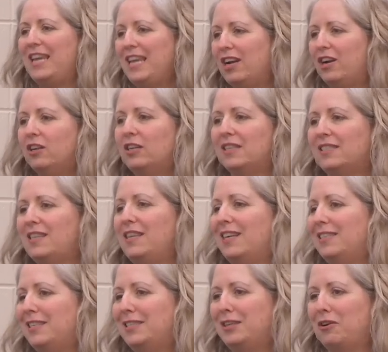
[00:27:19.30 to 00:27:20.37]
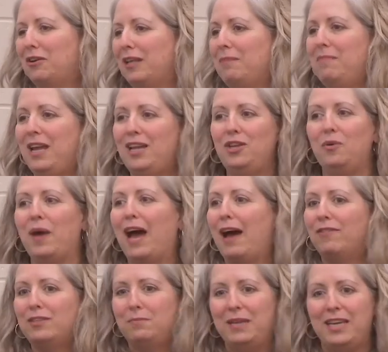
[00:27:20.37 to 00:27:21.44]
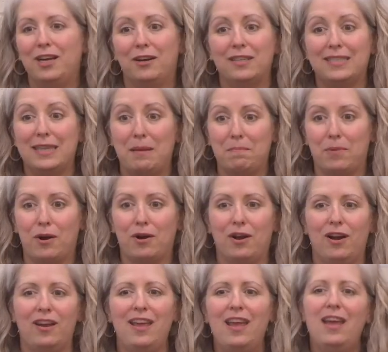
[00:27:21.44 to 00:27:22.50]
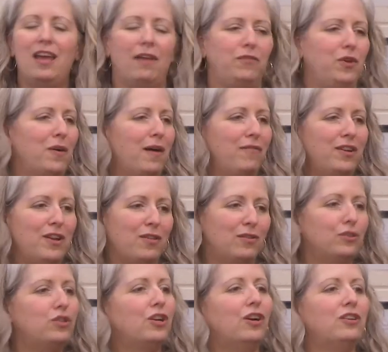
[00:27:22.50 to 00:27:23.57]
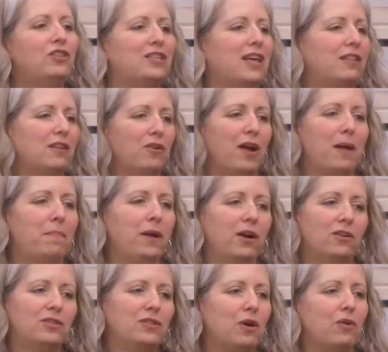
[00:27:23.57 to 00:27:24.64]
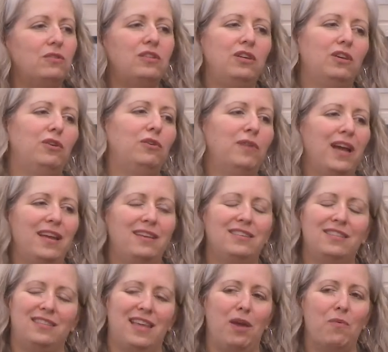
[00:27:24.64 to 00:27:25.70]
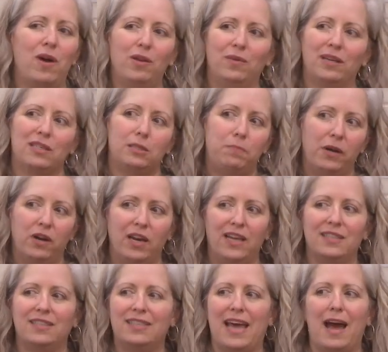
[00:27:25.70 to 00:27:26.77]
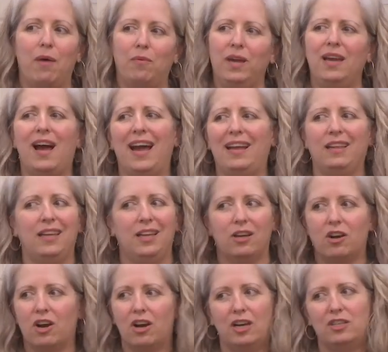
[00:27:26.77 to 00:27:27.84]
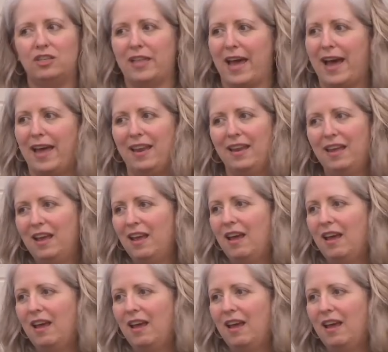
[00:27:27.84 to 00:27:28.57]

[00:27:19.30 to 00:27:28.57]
here doesn't necessarily mean you have to be here at St. Bernard. If you have another church that the grandparents go to and they want to experience that, we highly encourage that.